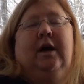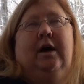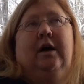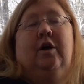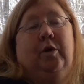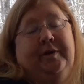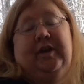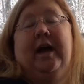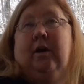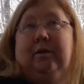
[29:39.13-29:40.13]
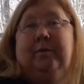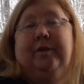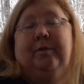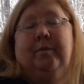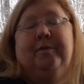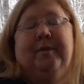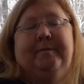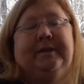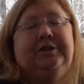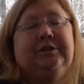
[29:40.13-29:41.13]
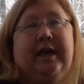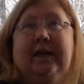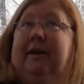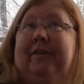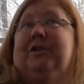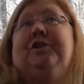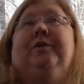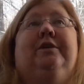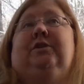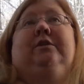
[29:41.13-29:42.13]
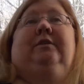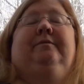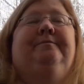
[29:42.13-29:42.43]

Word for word: uh, retire with, with my pension and health insurance.